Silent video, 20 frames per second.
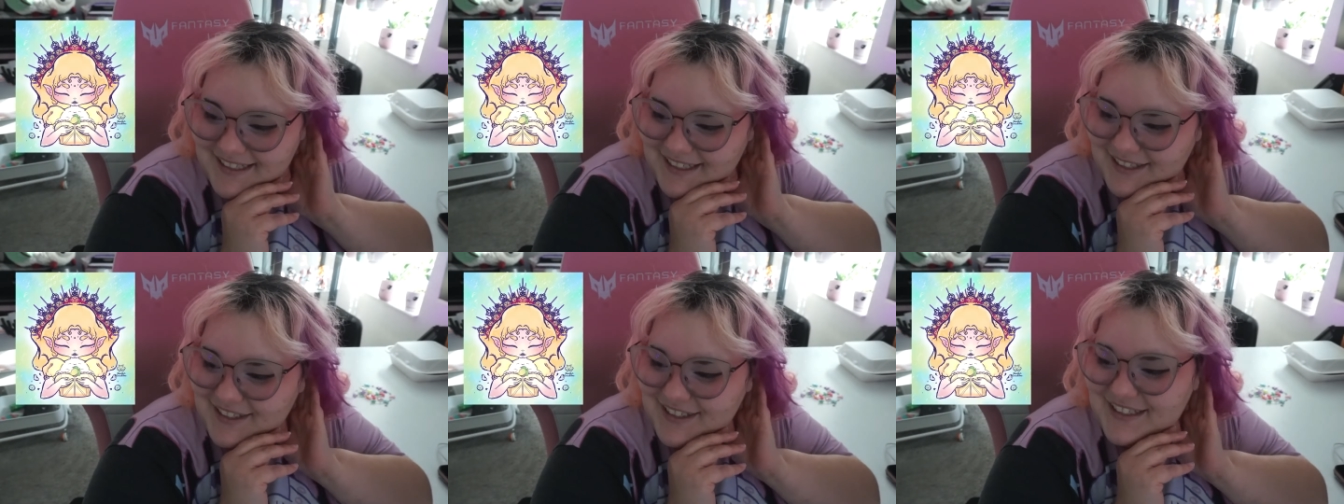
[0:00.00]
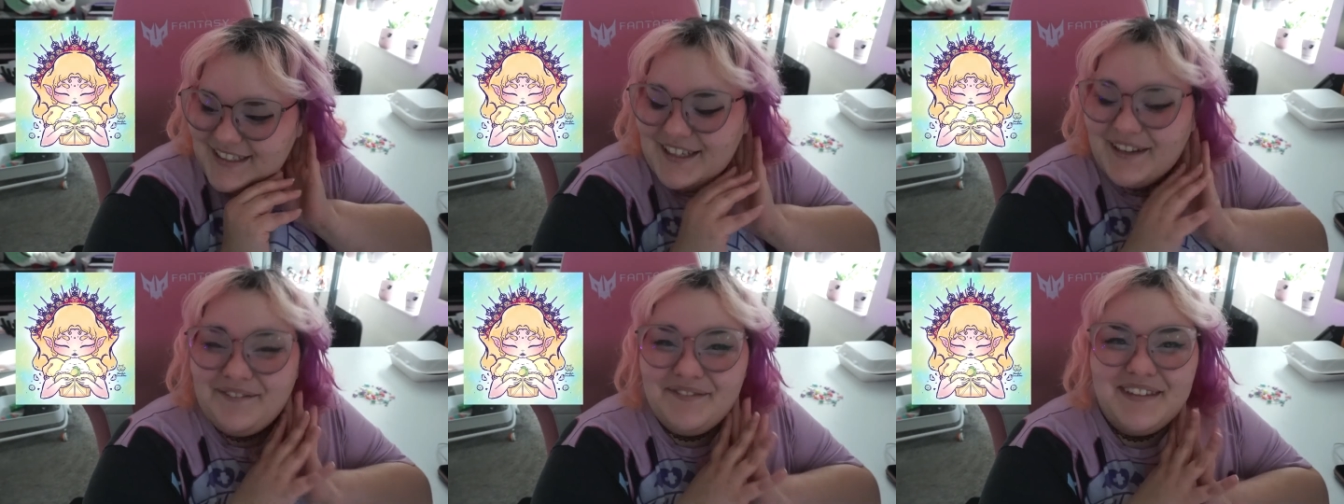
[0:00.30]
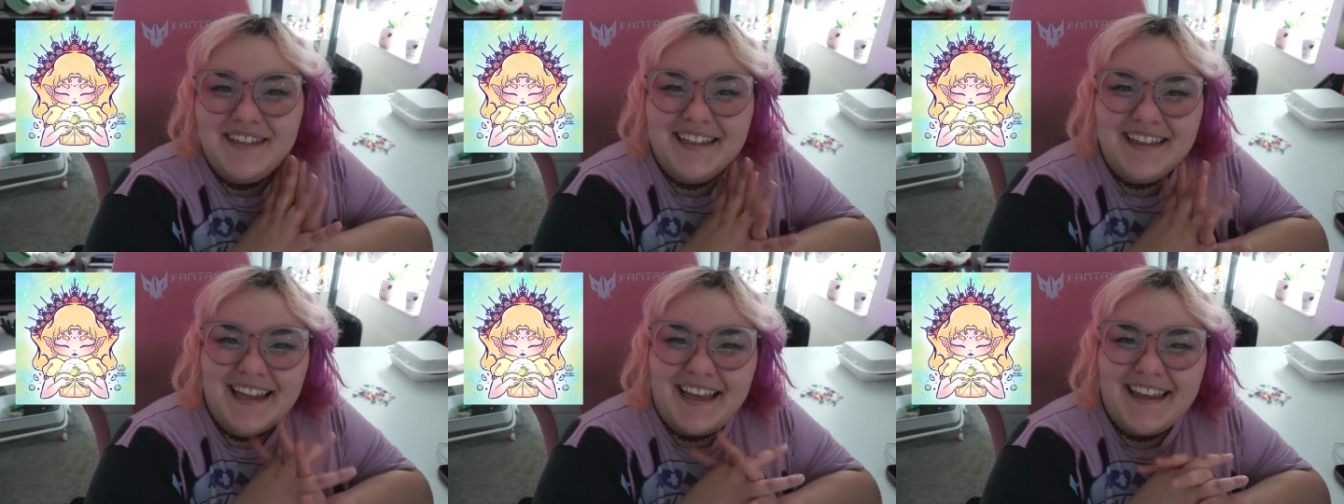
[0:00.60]
or
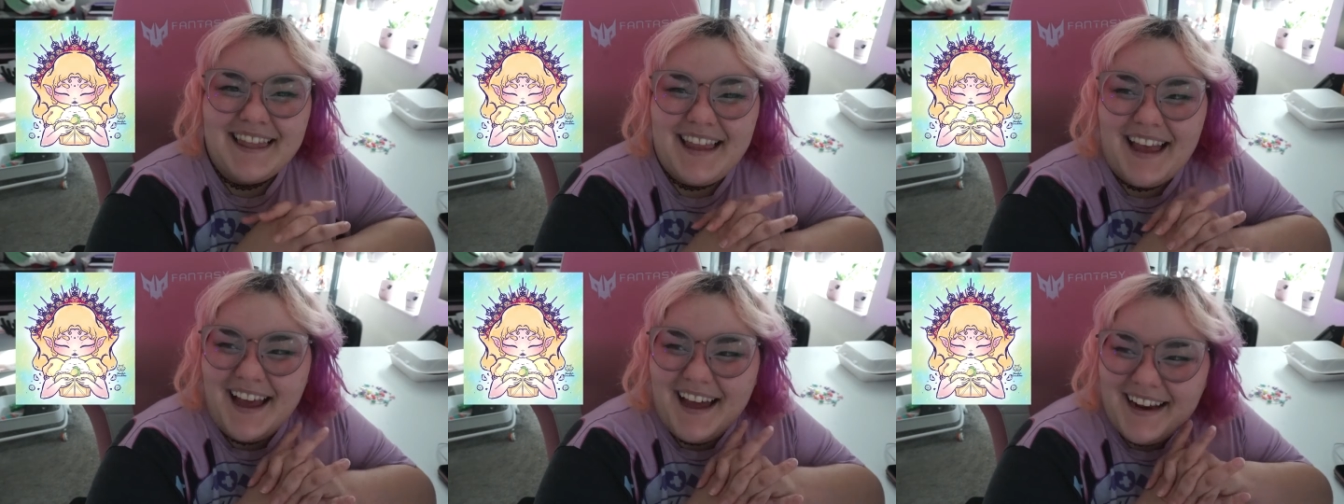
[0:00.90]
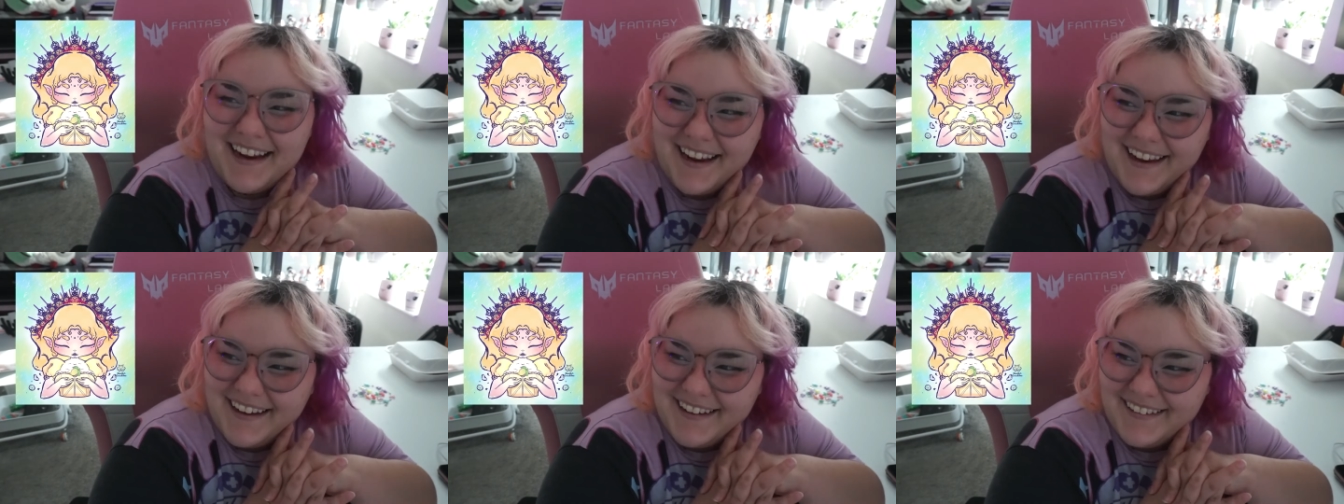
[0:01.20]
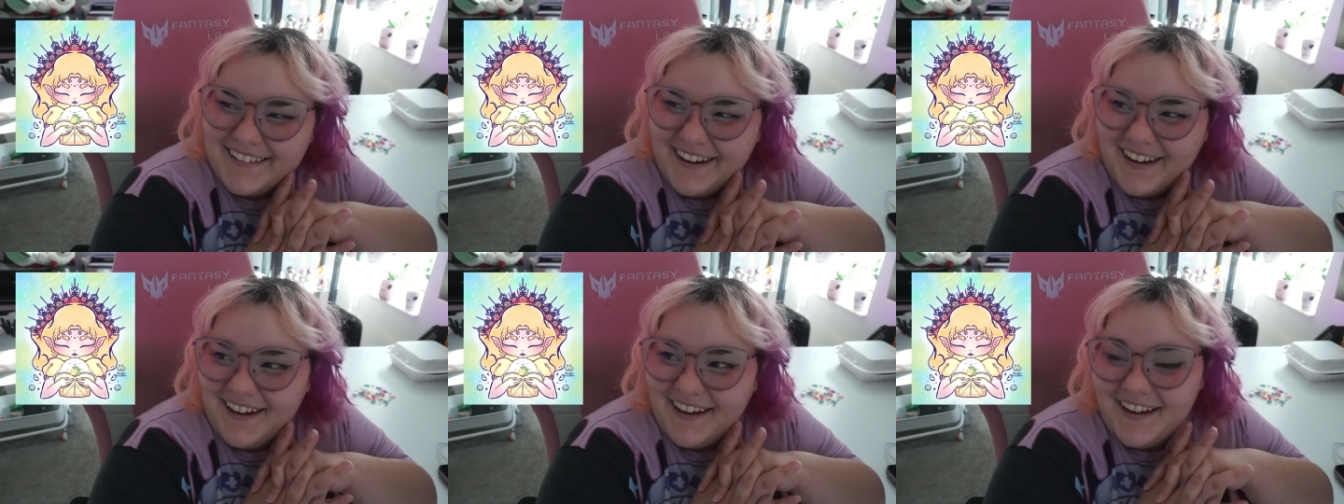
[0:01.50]
something like that
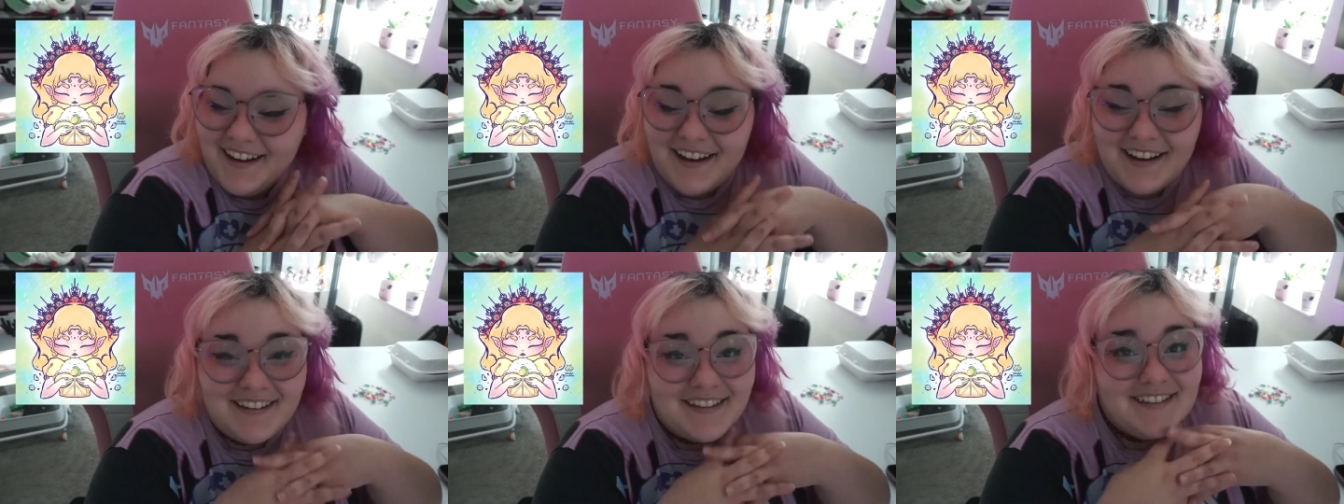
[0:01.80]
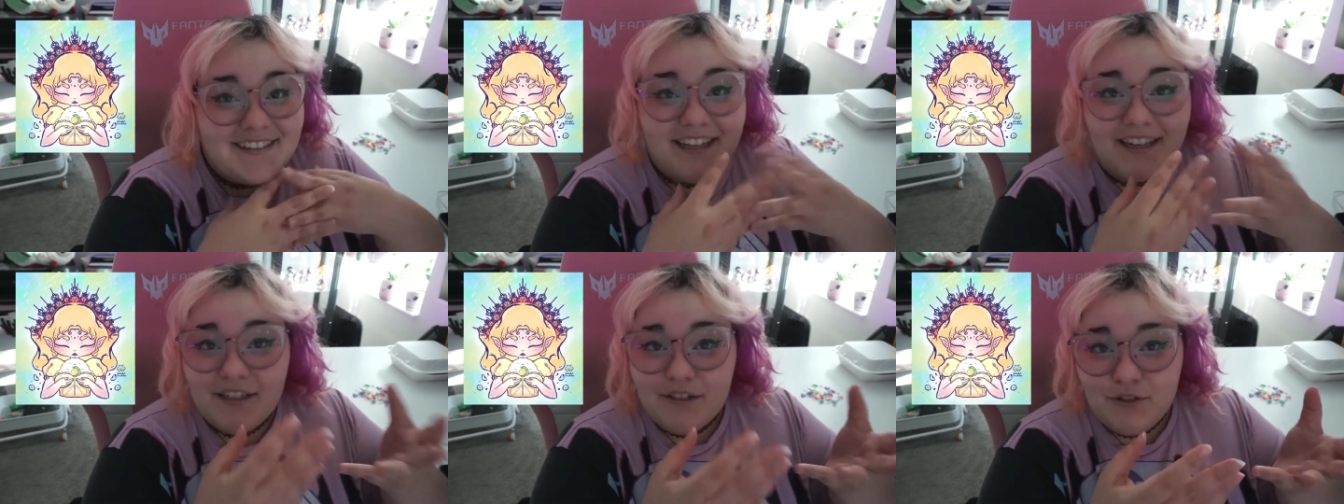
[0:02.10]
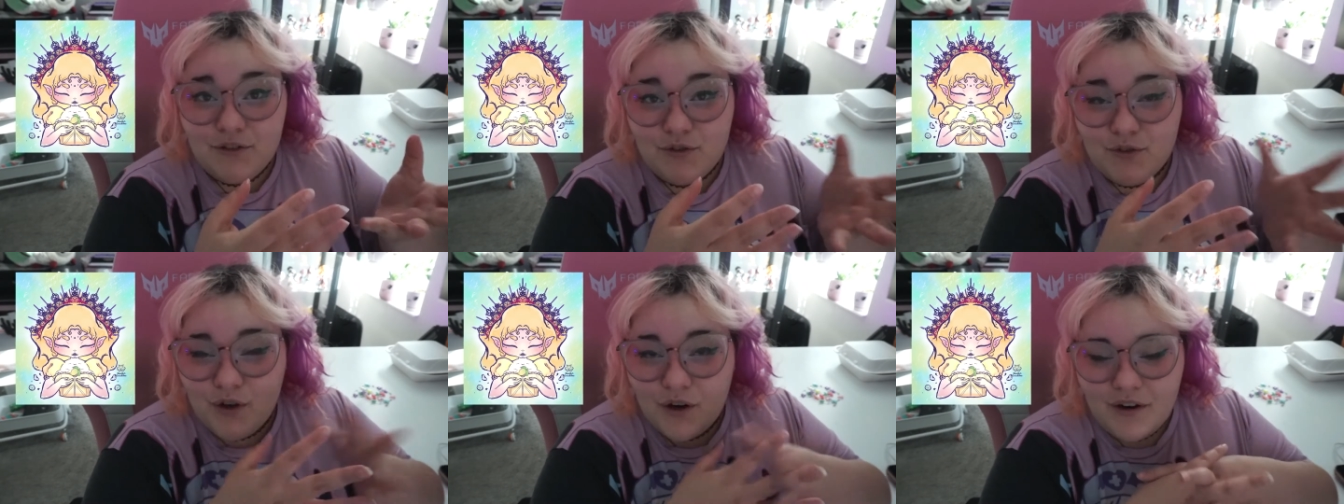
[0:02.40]
and uh, decided
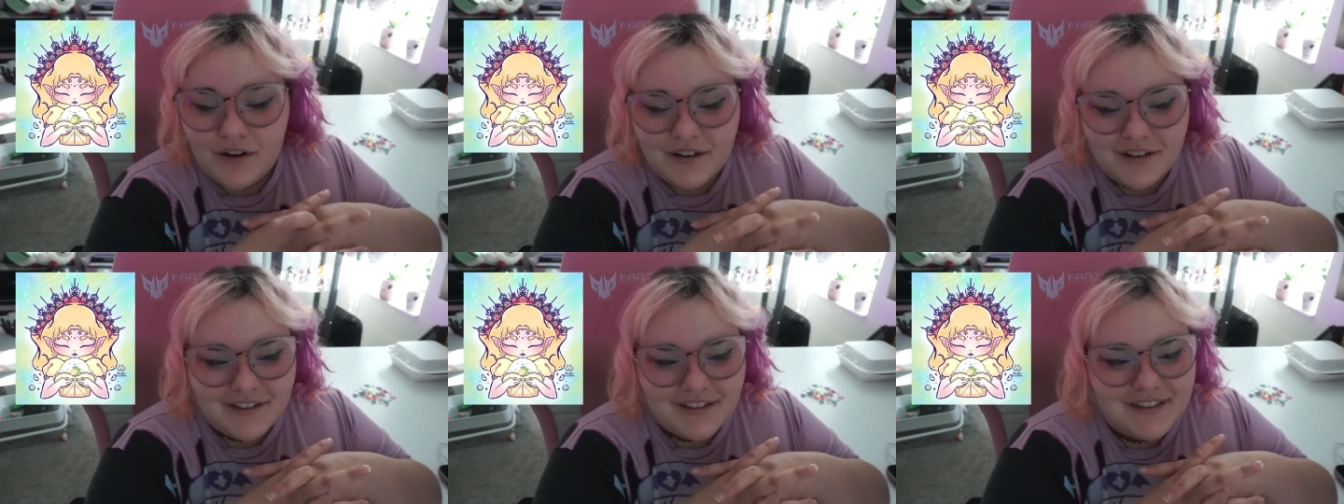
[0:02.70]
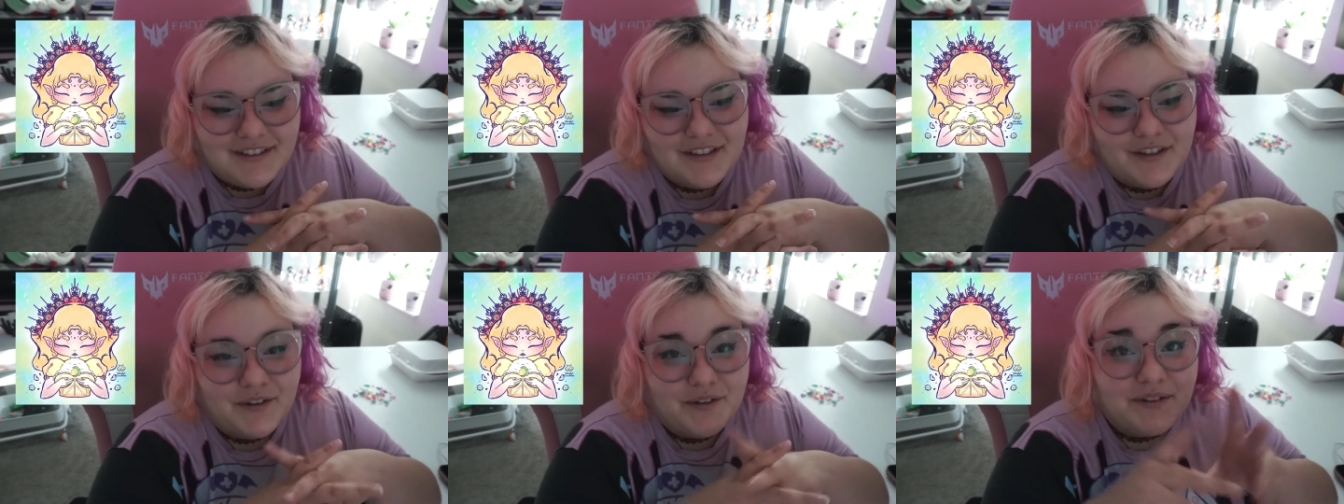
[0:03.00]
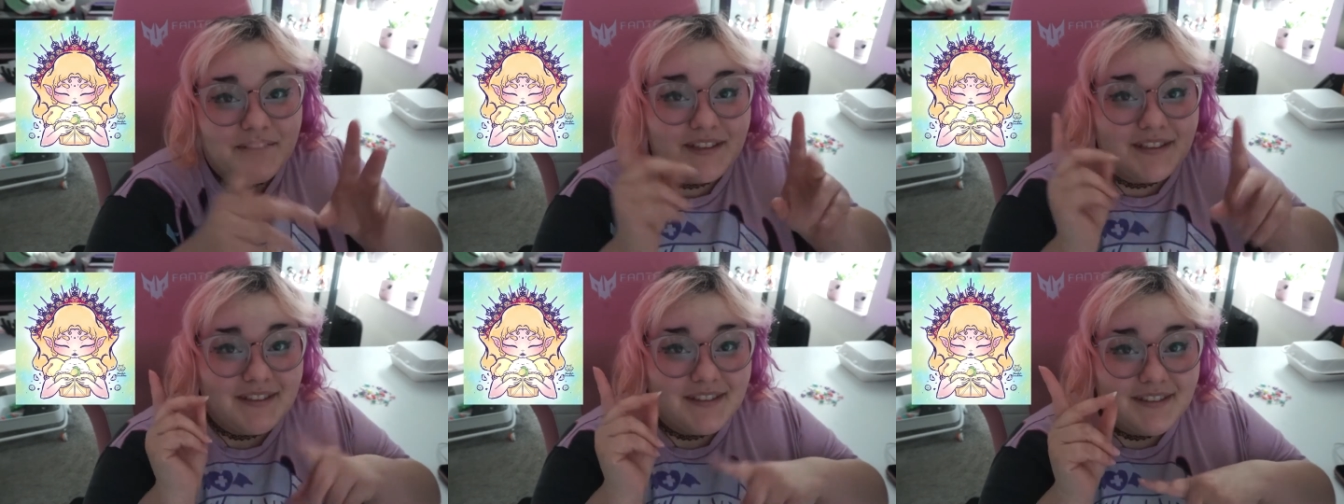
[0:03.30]
to draw her. So
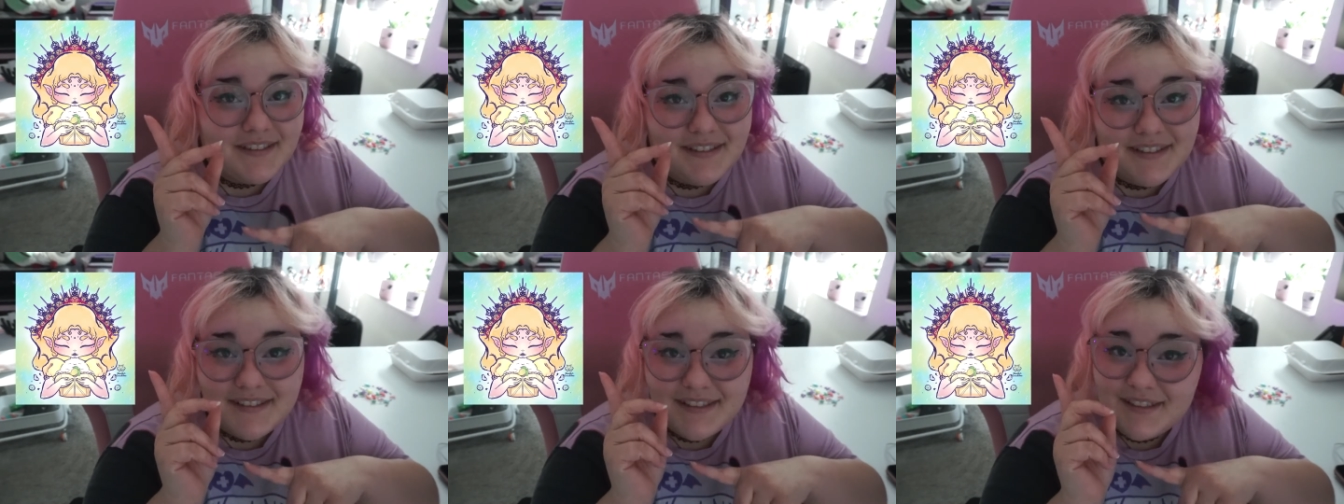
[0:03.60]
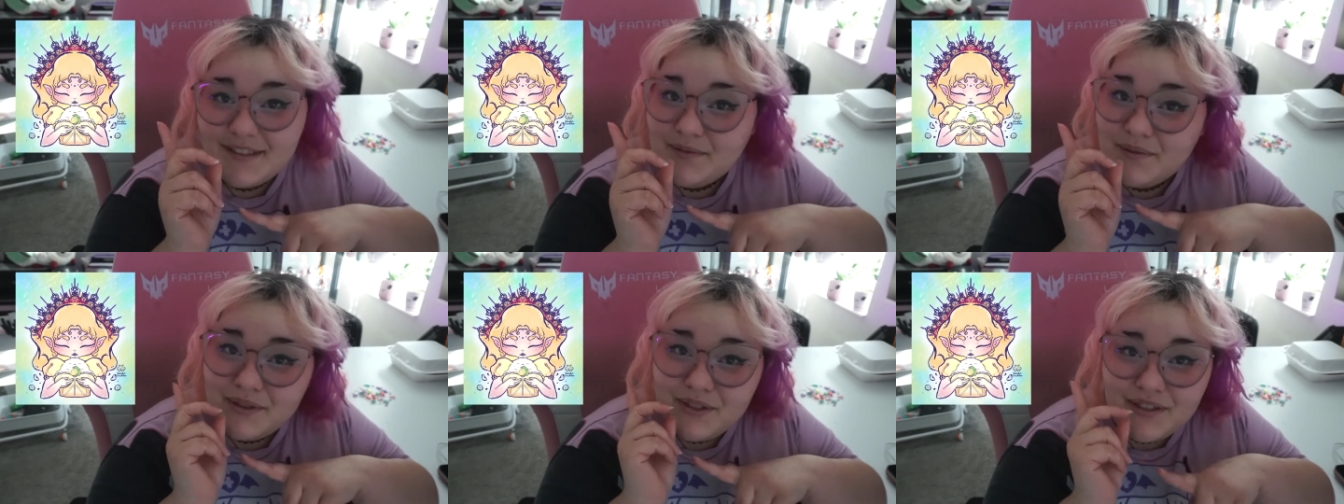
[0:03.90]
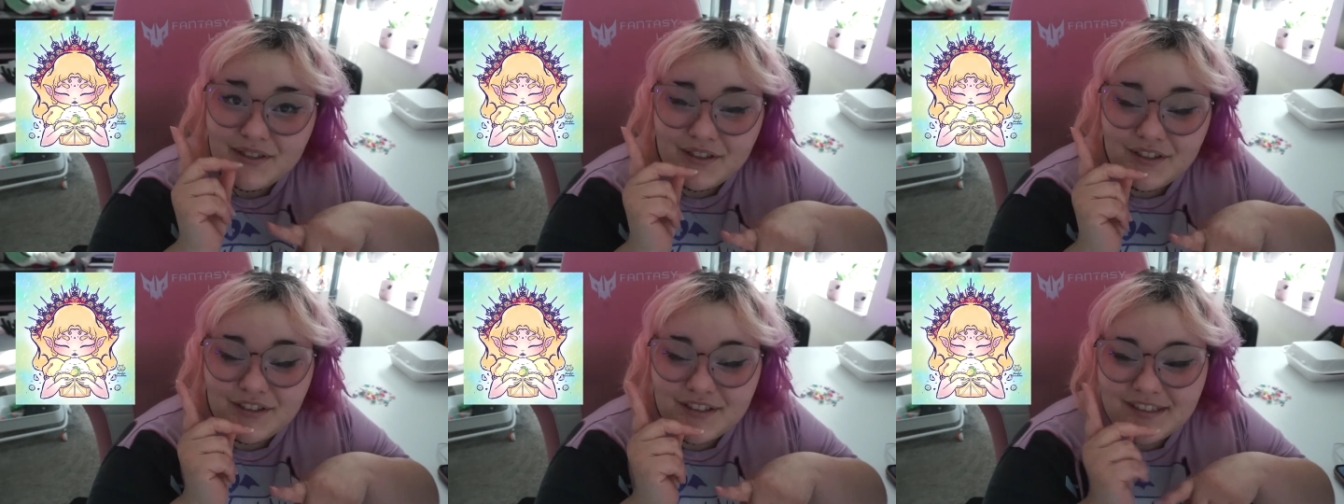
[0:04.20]
this is, this is what
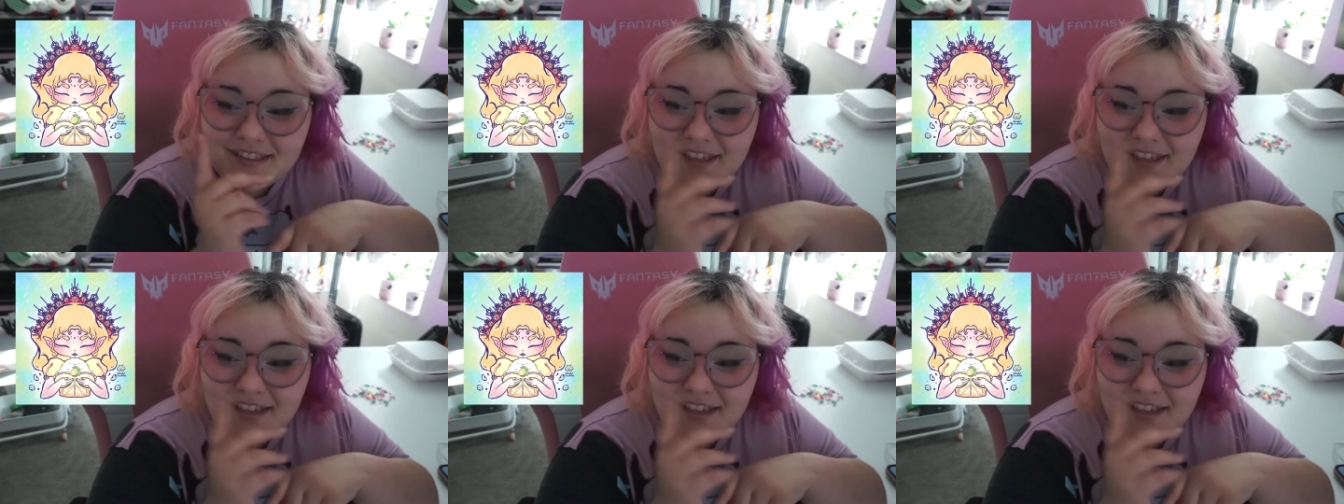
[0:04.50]
she looks